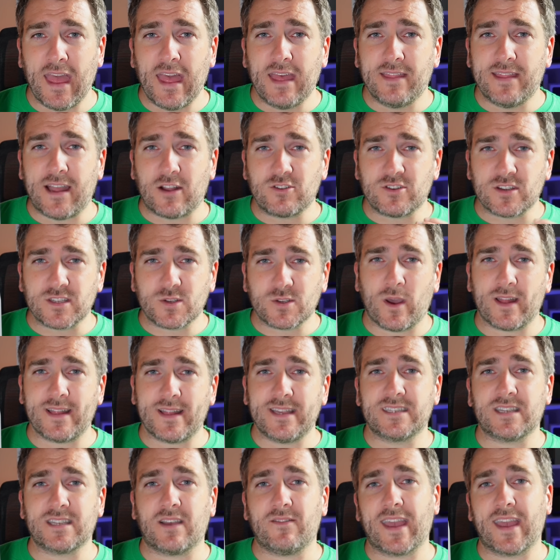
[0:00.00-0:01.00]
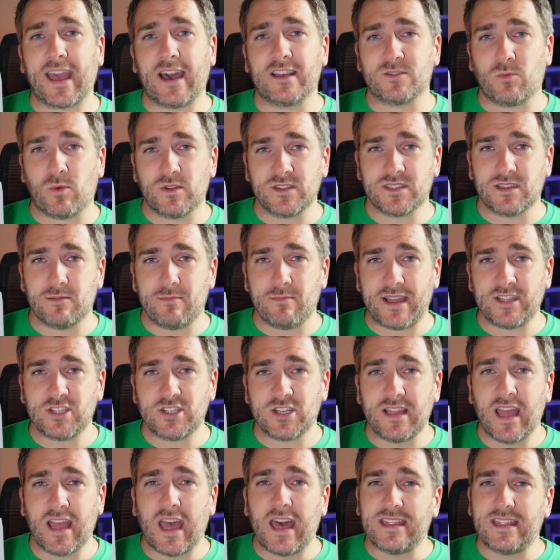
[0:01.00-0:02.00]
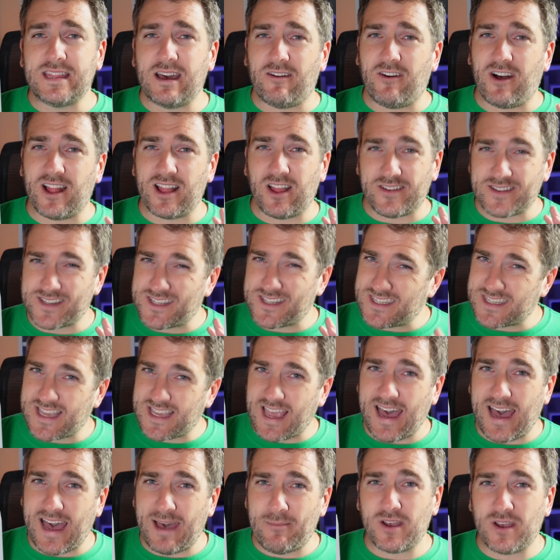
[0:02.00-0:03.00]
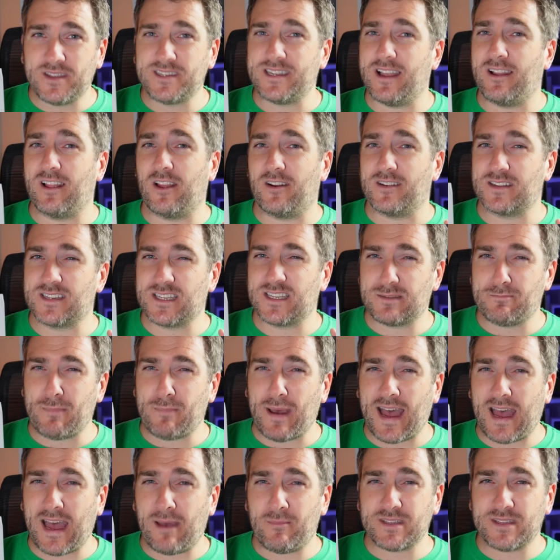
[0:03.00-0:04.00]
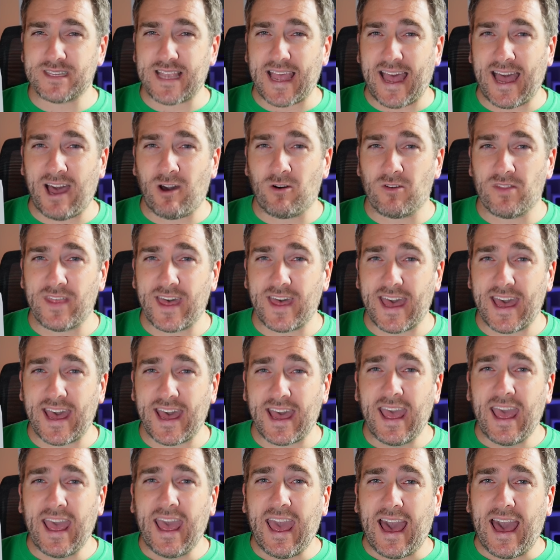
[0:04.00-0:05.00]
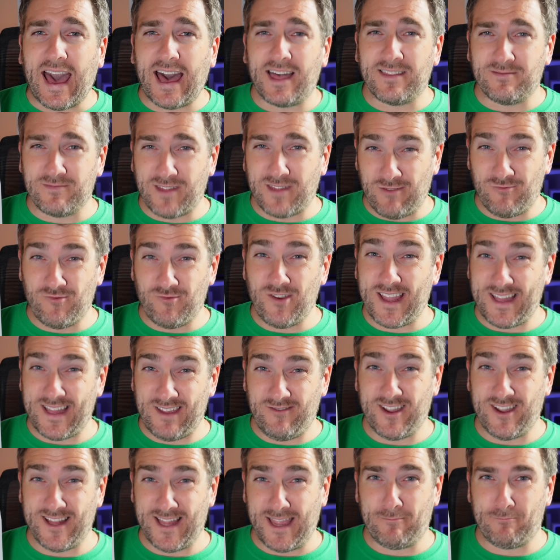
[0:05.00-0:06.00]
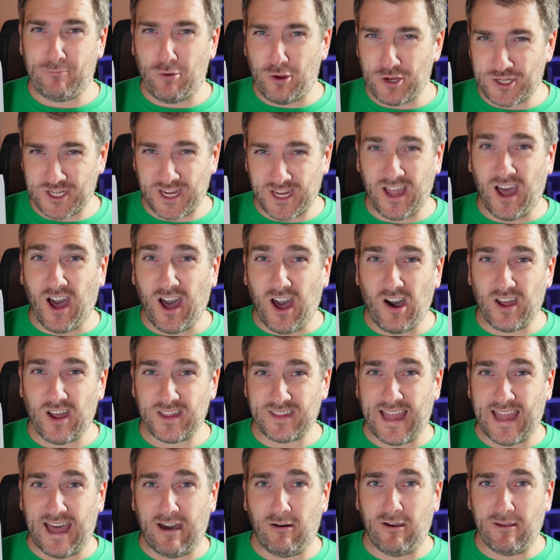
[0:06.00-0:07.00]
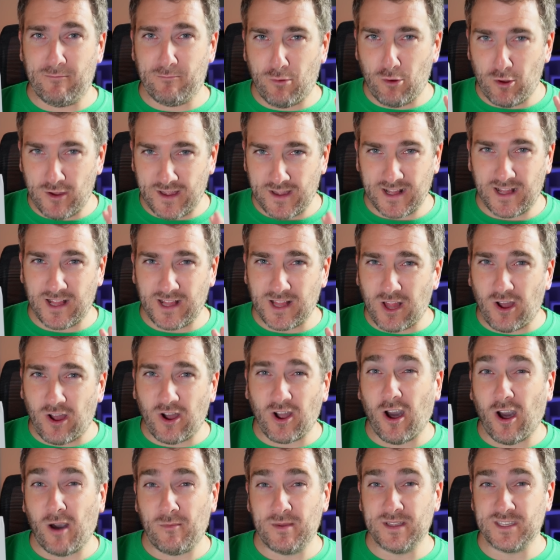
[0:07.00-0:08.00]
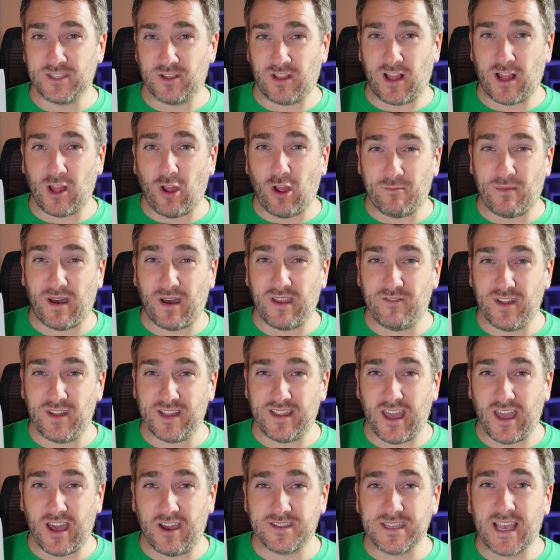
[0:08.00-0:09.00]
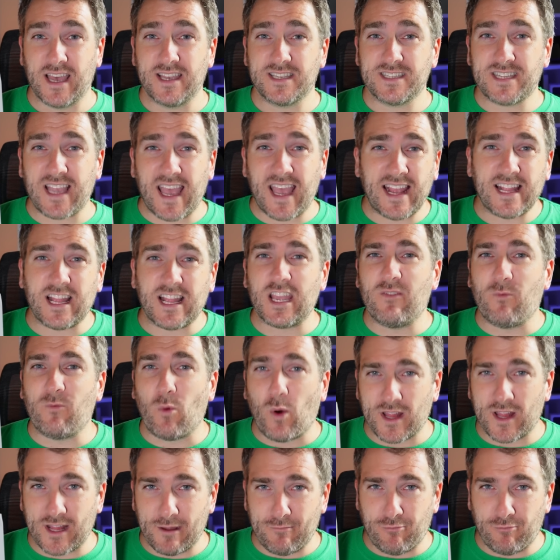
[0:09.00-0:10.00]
Now just quickly something else I want to mention, there are a lot of scammers, there are a lot of spammers out there and they're really, really pushing hard now in putting a lot of comments on a lot of my videos saying that you've won a